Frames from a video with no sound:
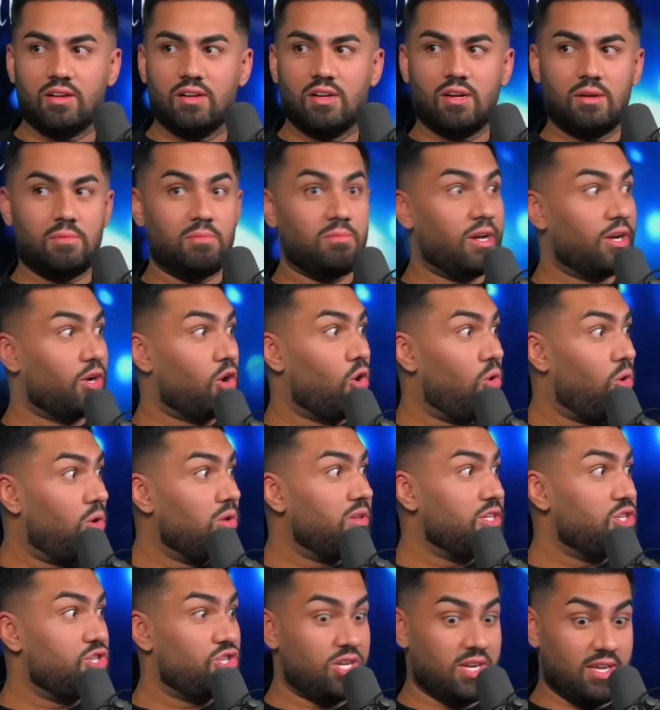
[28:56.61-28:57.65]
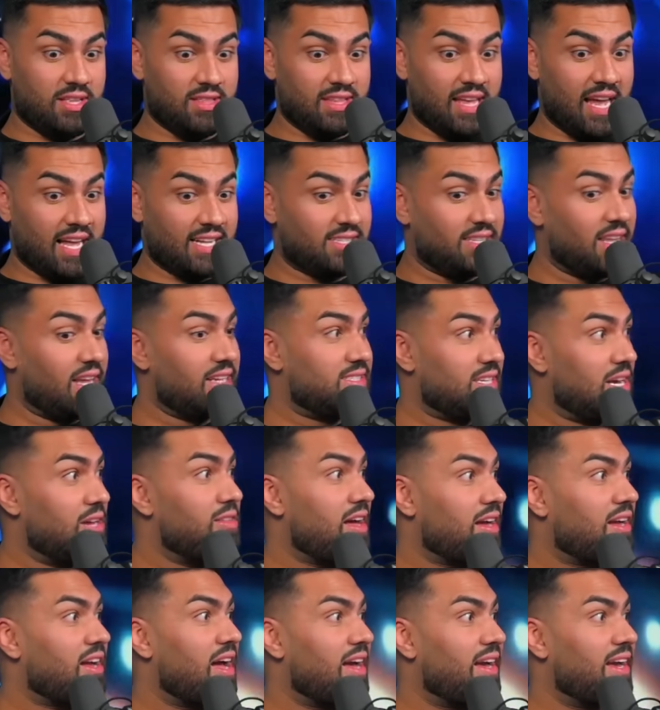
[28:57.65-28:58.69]
Mm-hmm. I'm like, holy shit, that, that's how
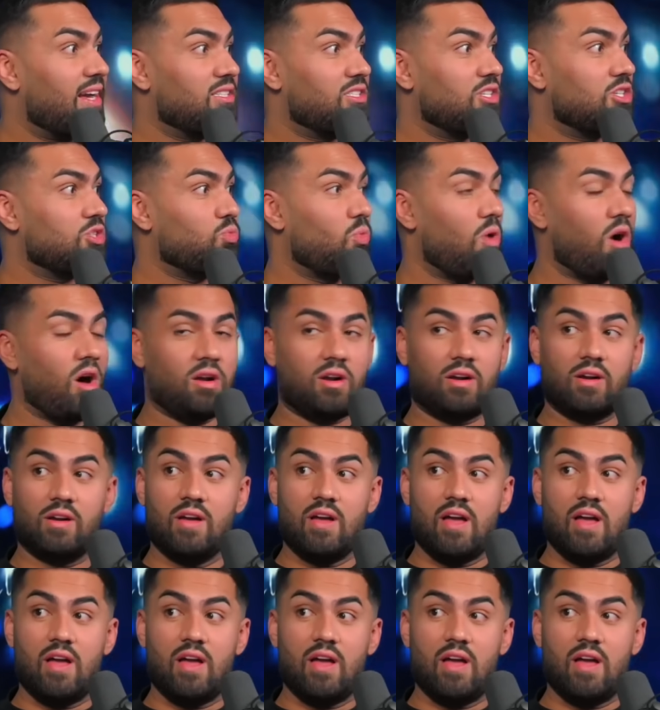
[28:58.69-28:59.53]
that guy gets his water.